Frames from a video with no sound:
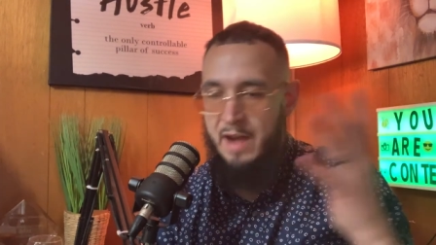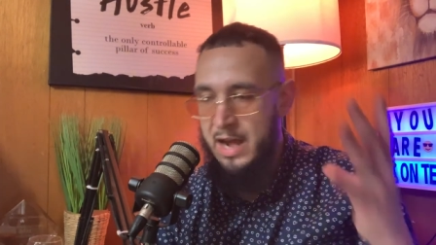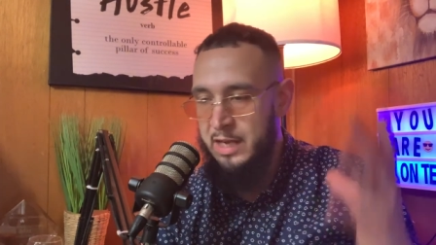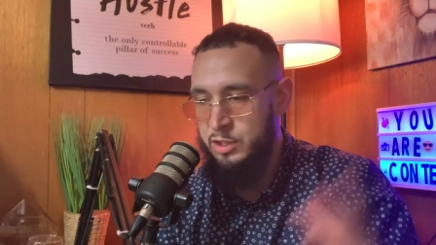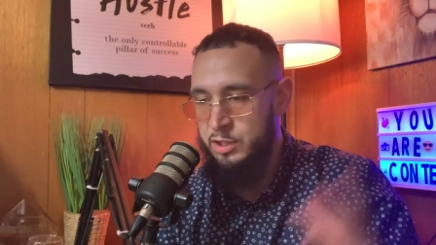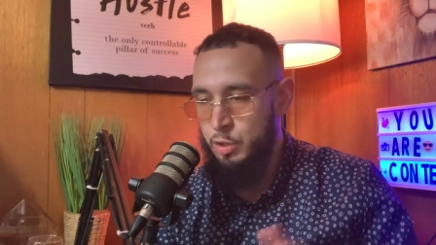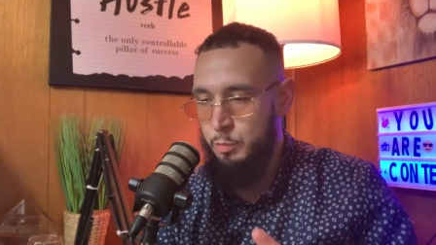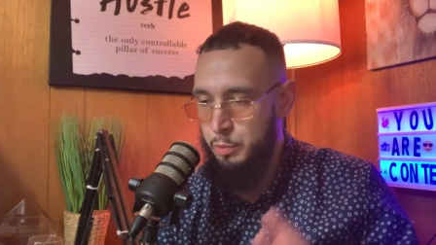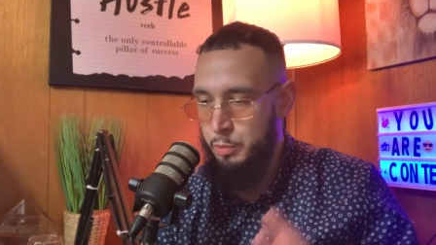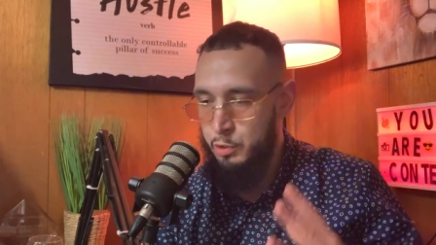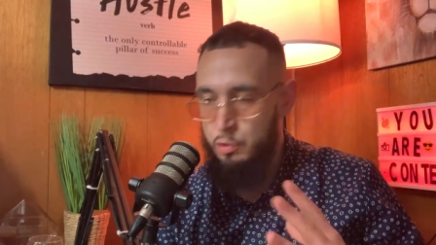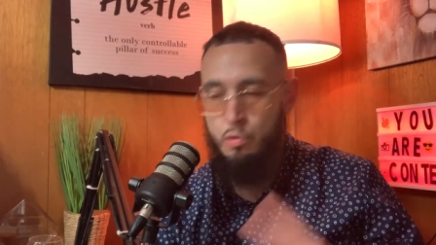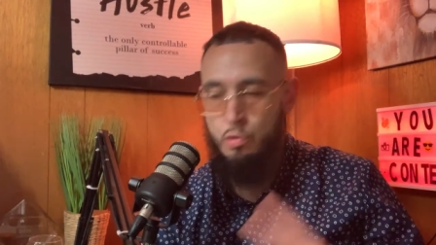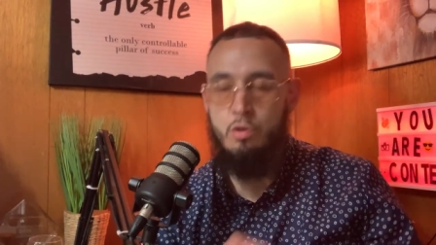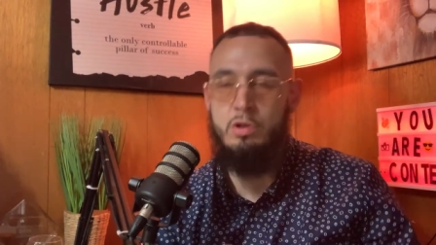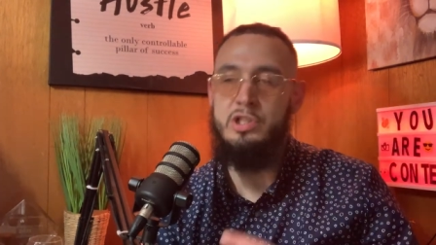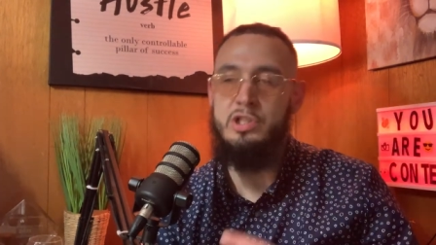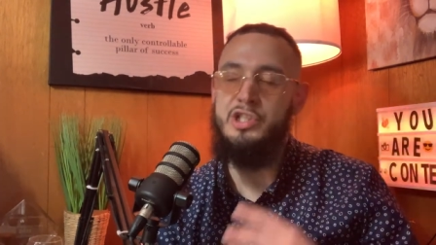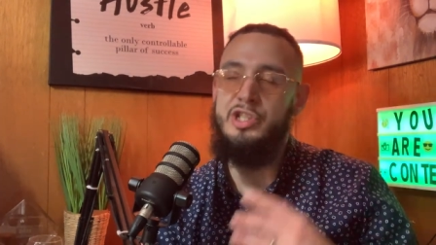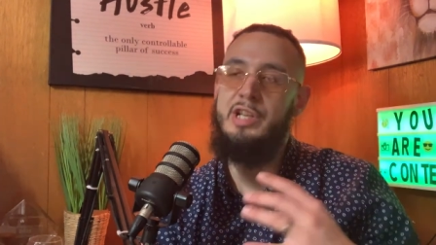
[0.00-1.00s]

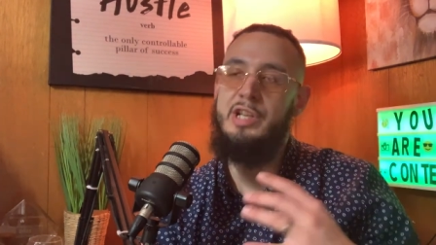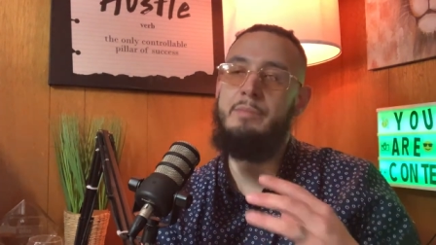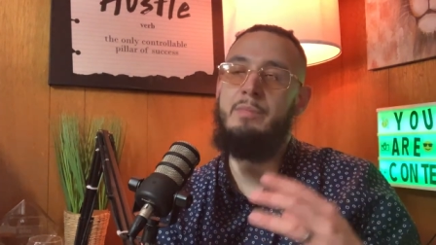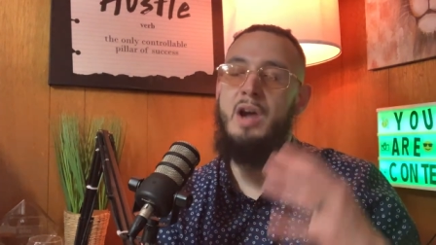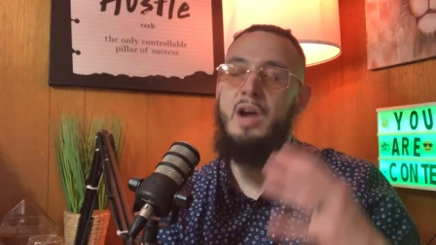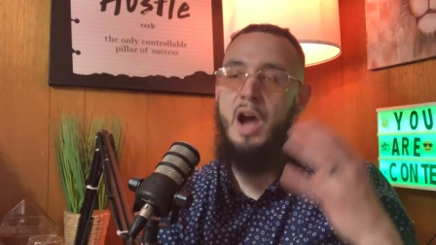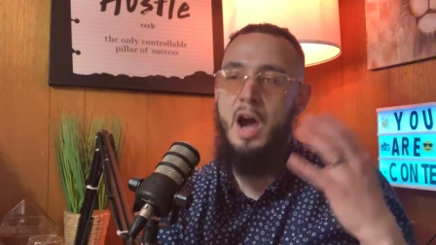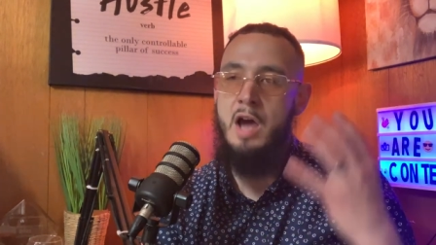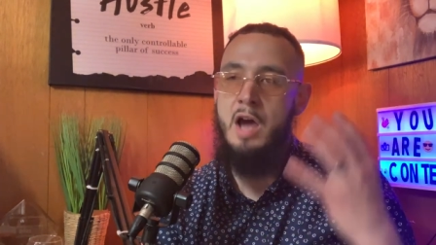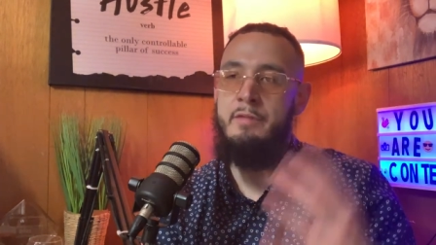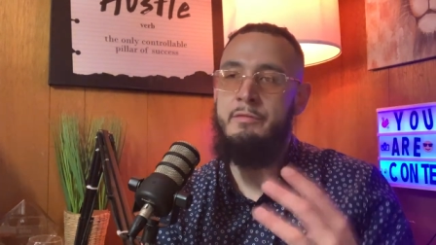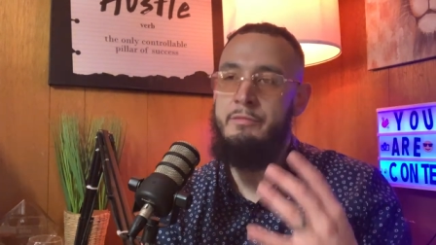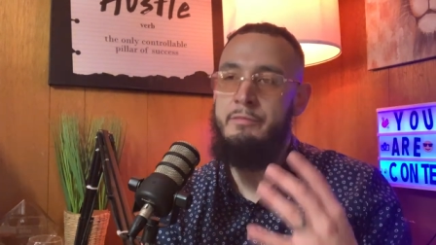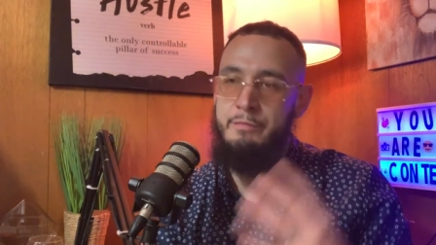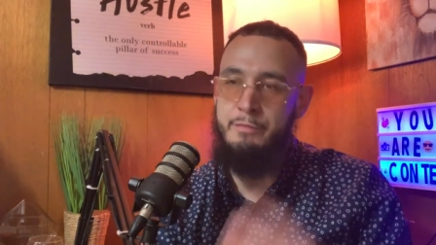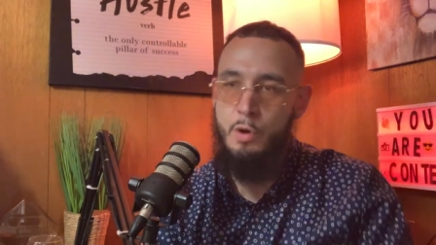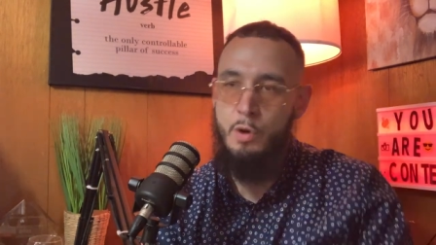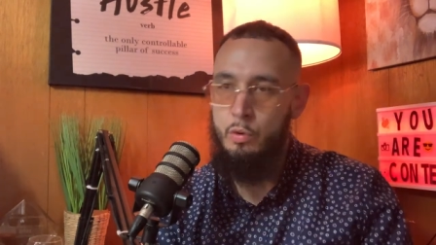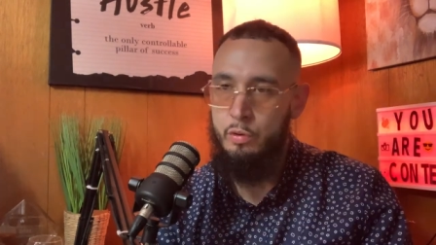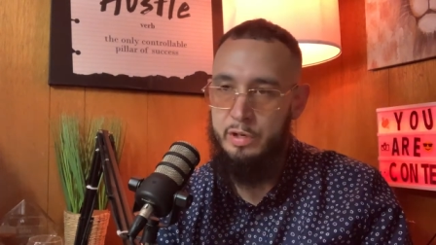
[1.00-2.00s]
entrepreneurship
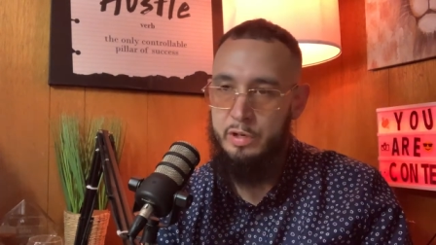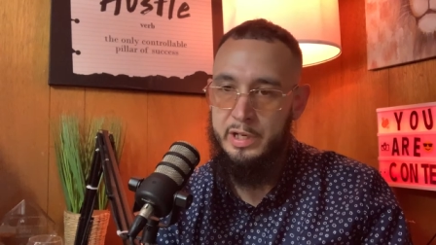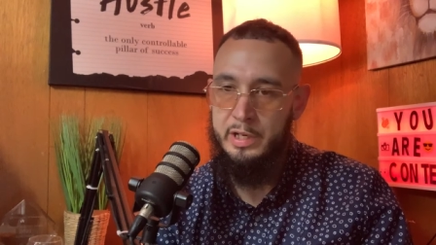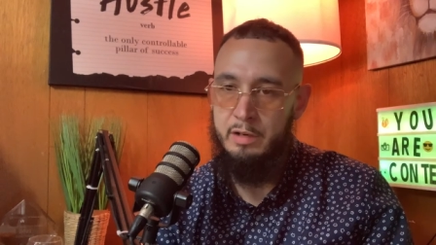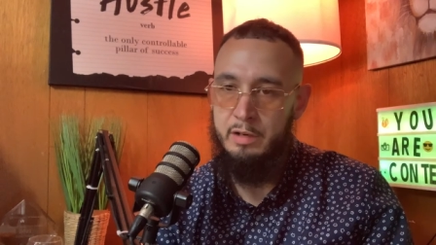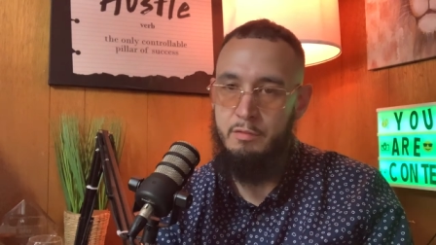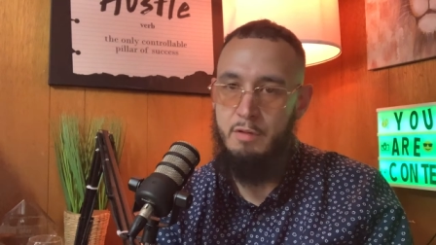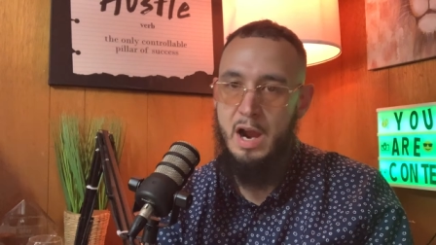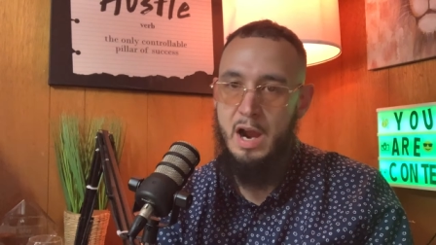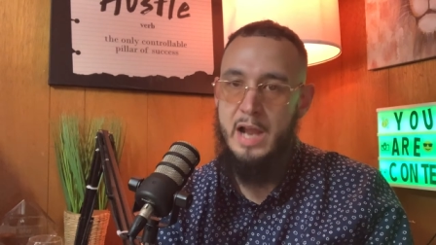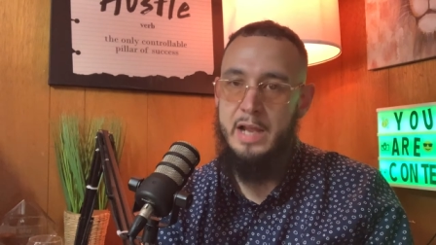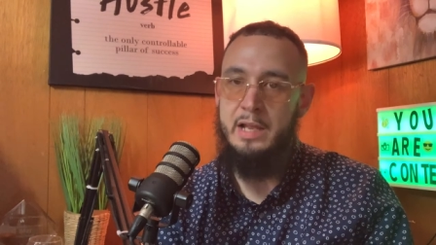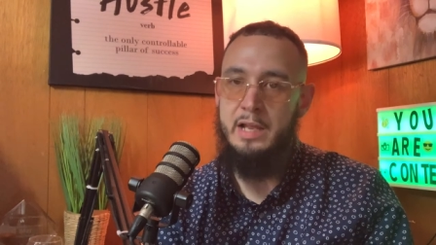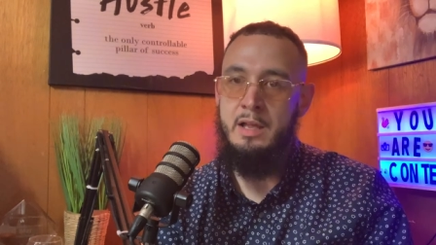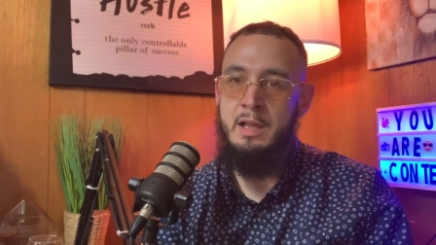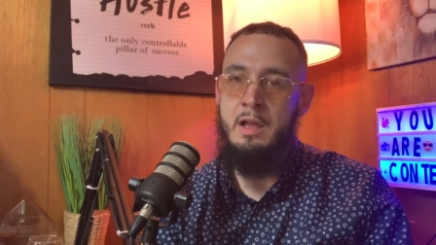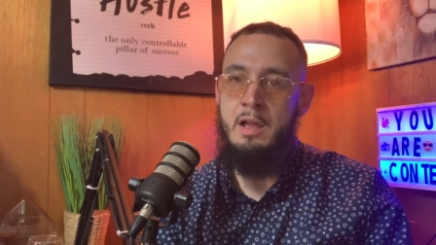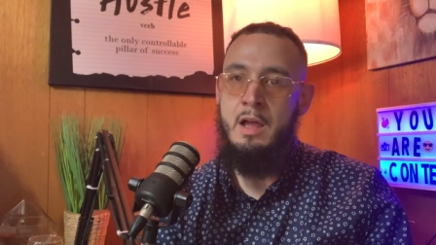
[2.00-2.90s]
unfolding, right?